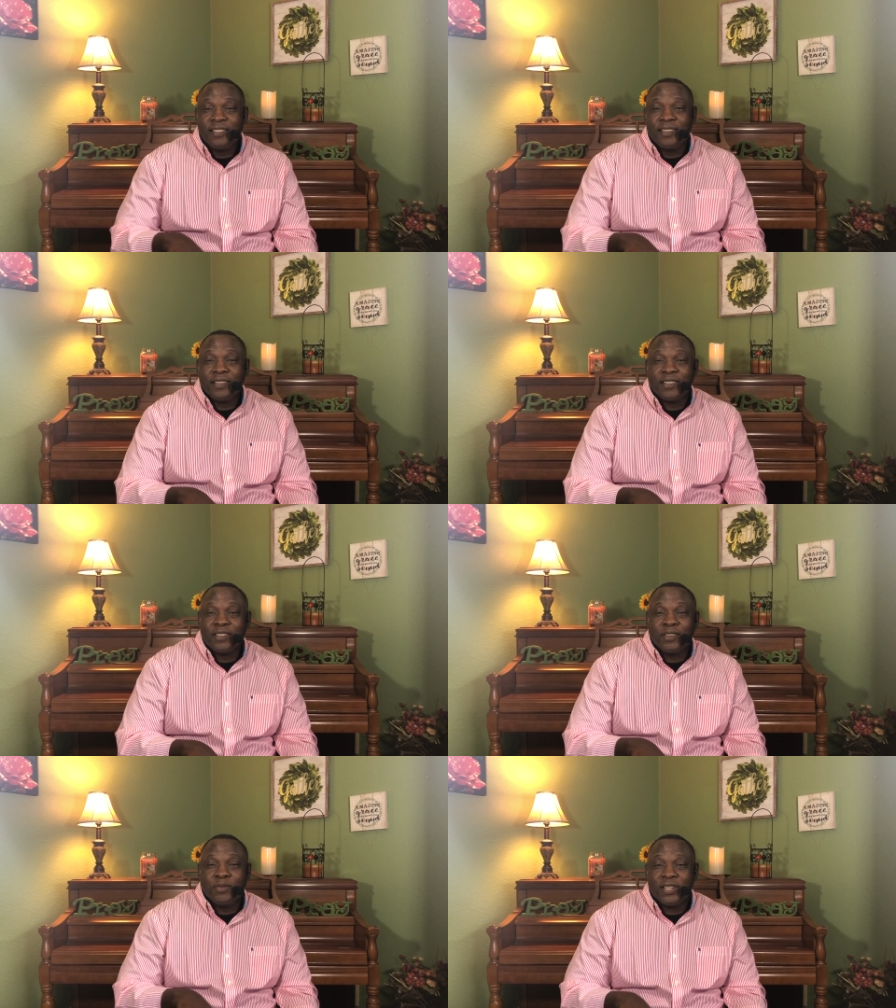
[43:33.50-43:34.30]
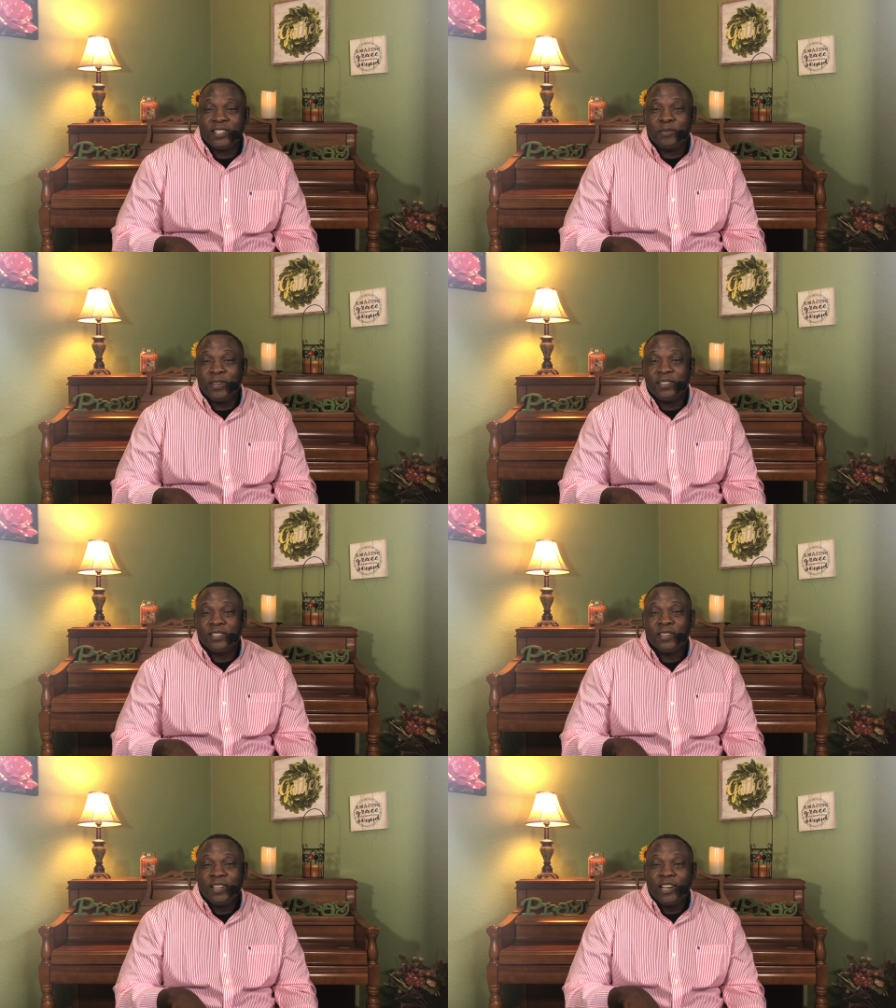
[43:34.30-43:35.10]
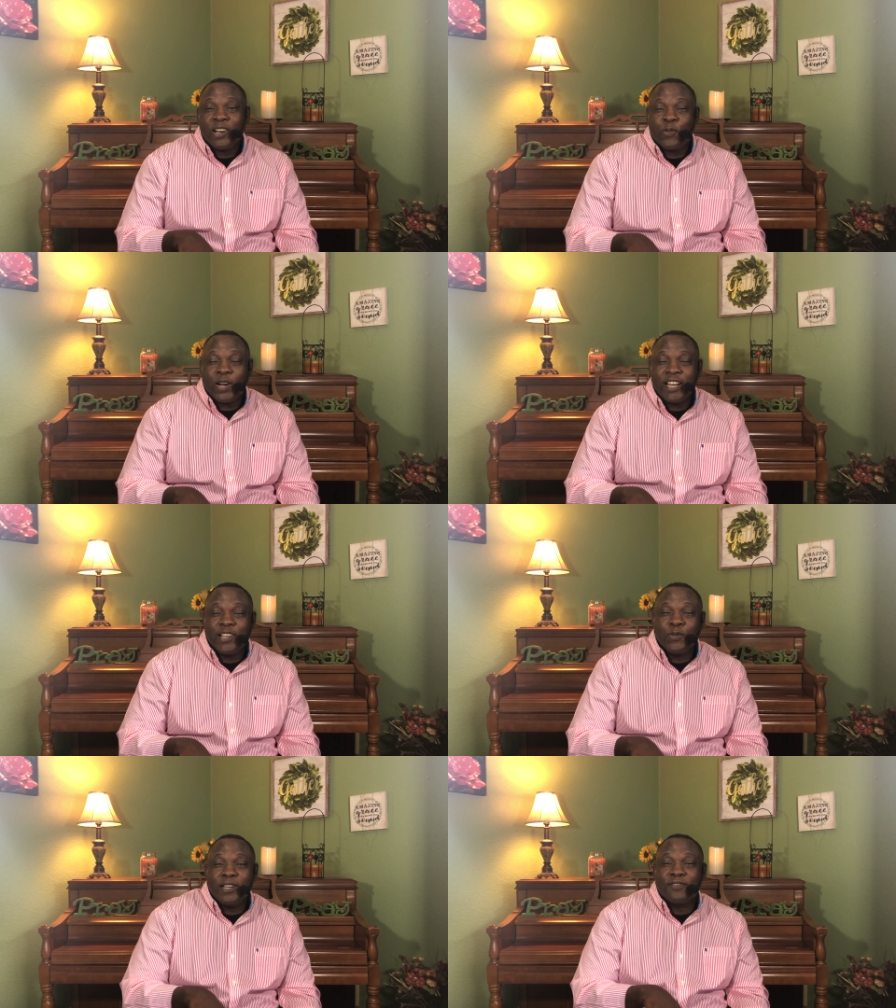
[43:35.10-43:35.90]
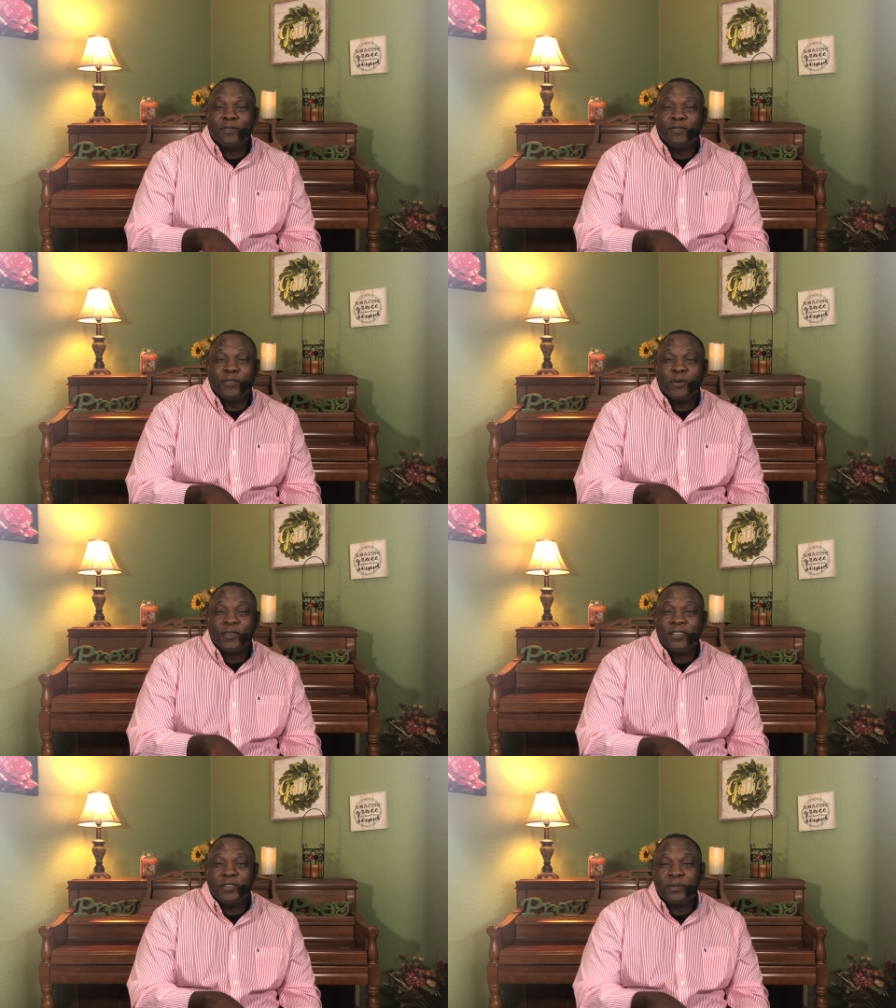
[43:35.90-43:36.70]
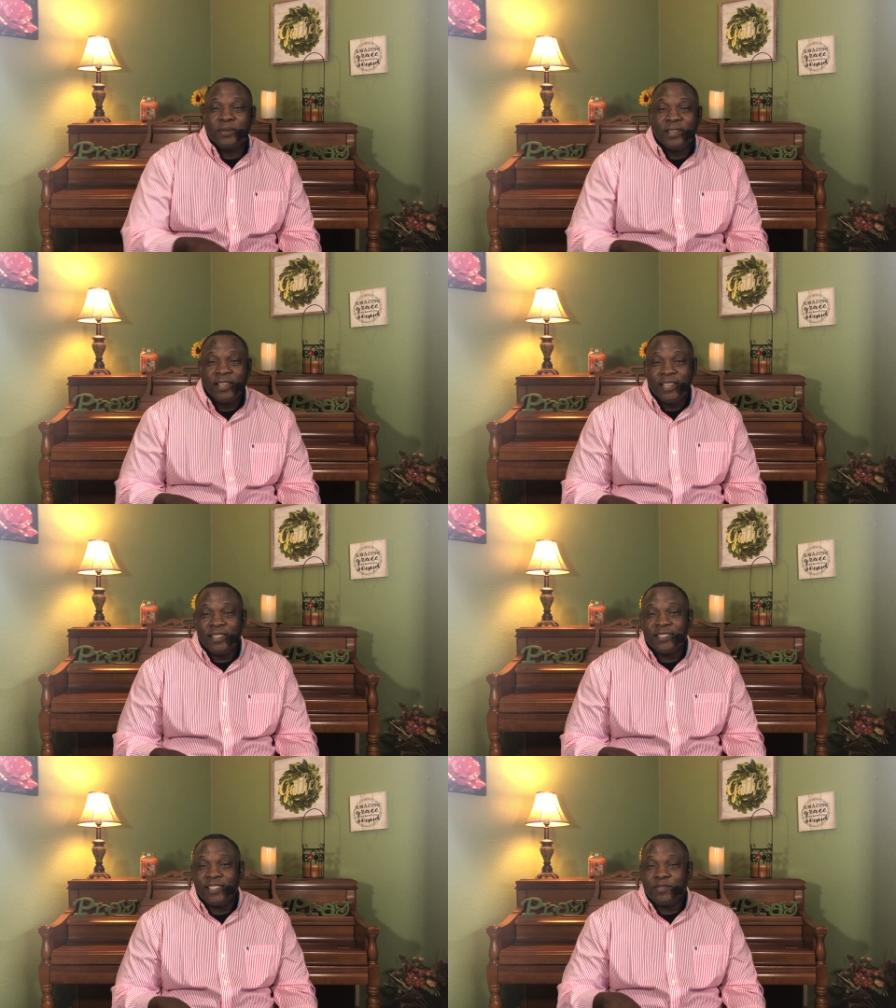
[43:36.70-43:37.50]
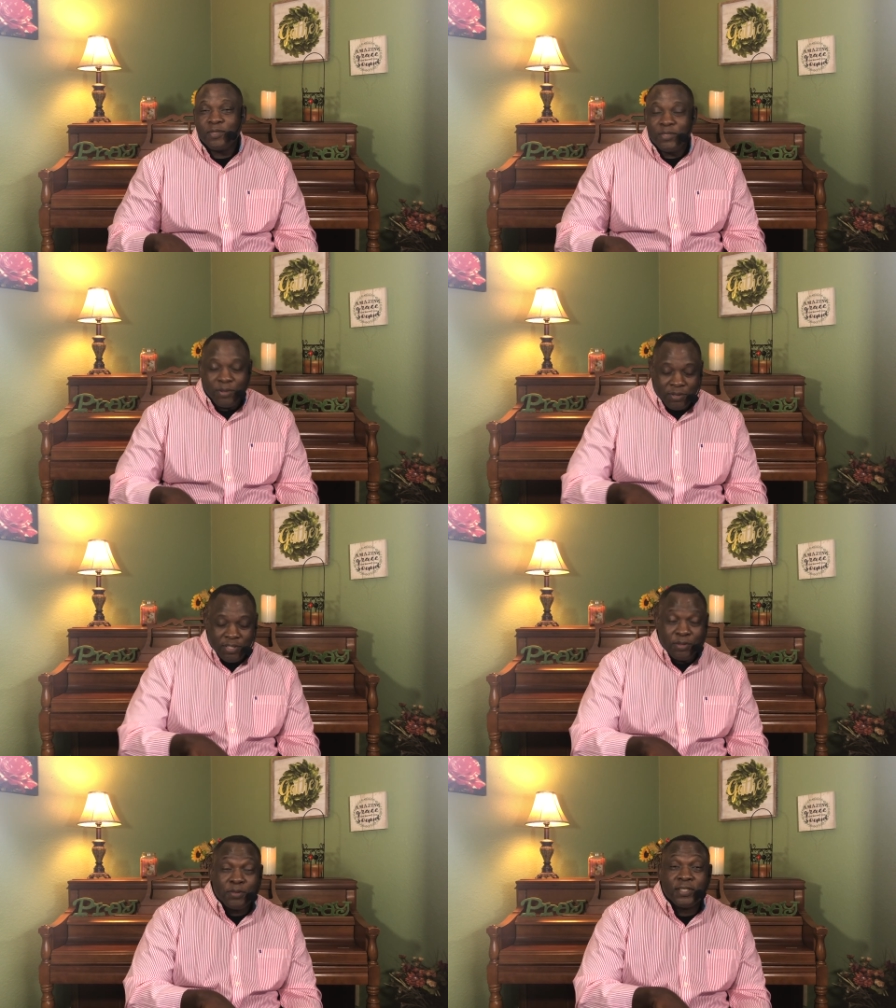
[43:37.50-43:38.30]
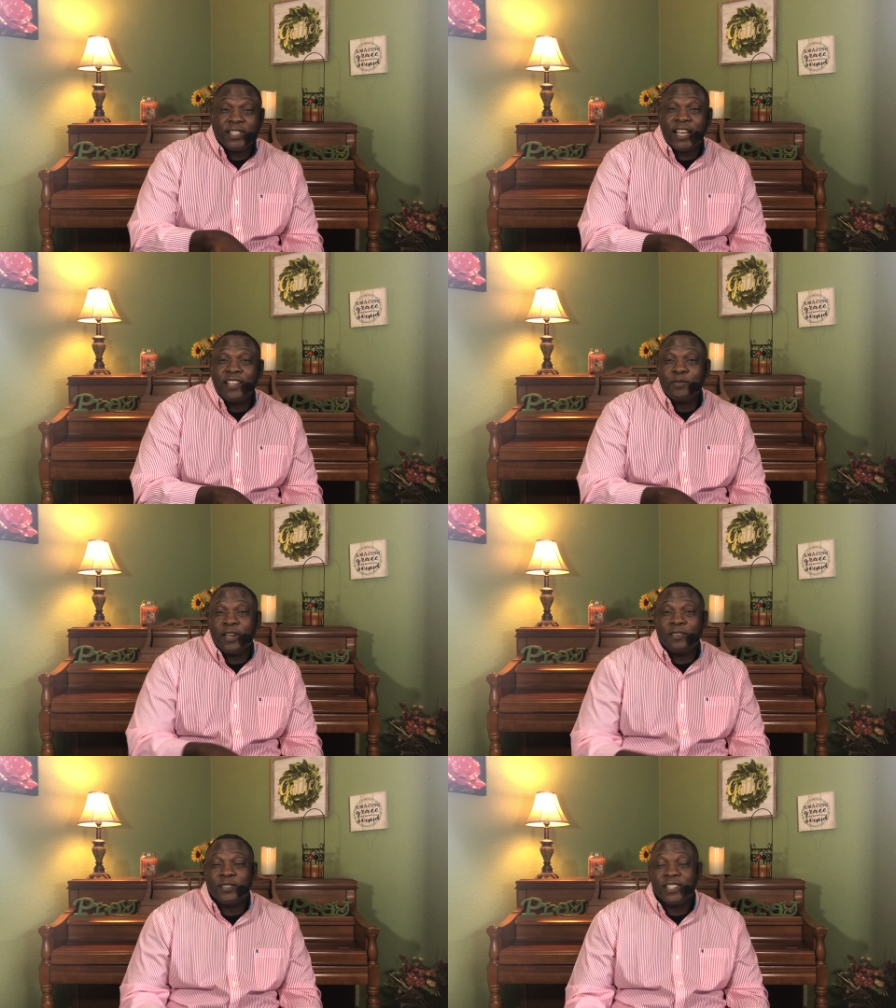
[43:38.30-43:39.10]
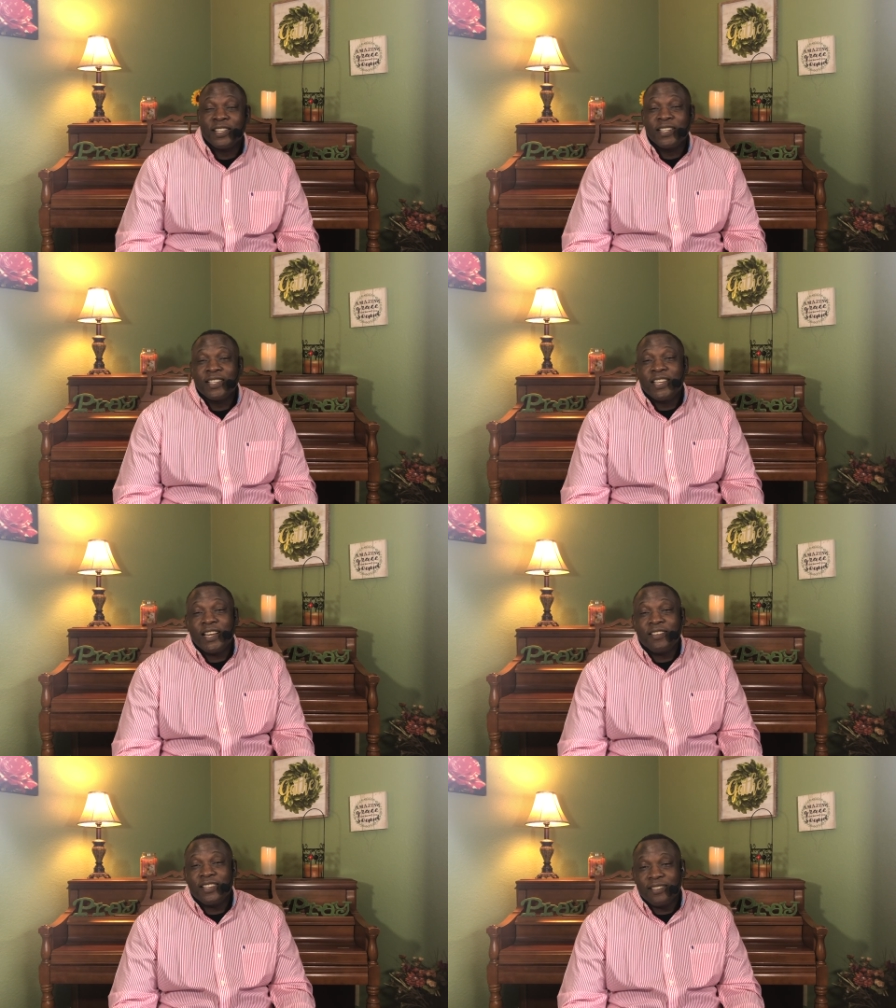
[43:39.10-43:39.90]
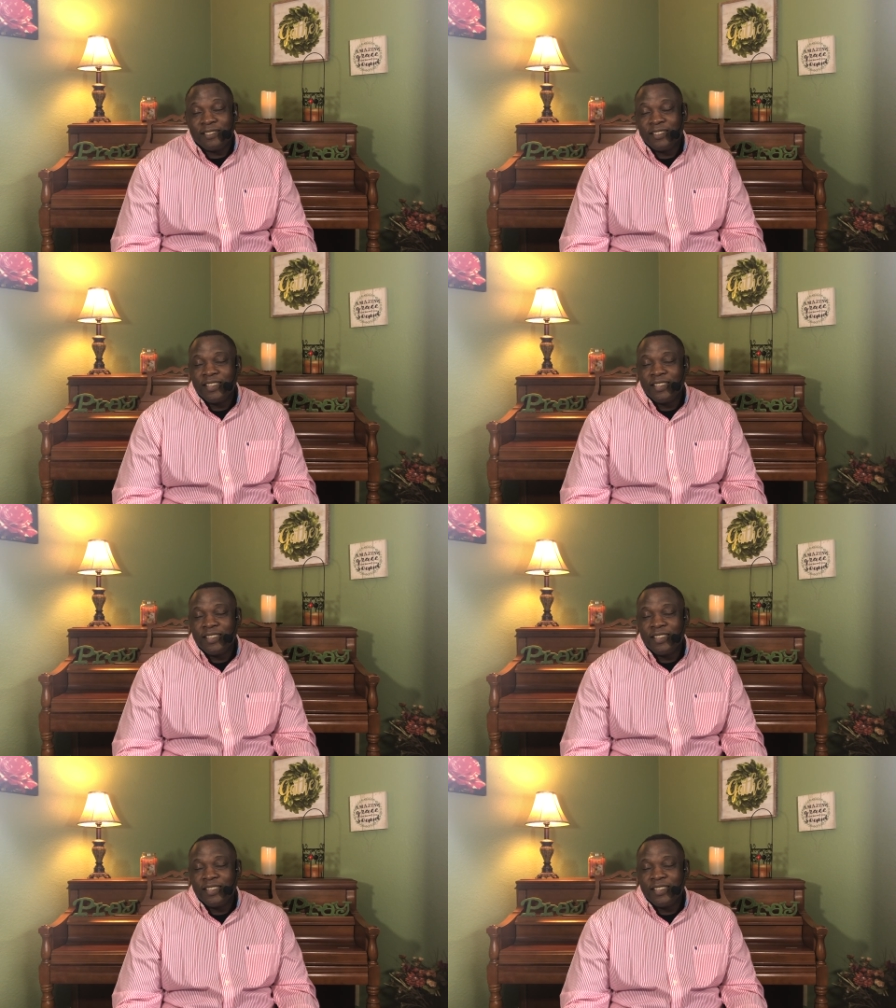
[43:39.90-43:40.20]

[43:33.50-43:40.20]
the, the question was is why they went from four to two. And he says those are times where I was carrying you.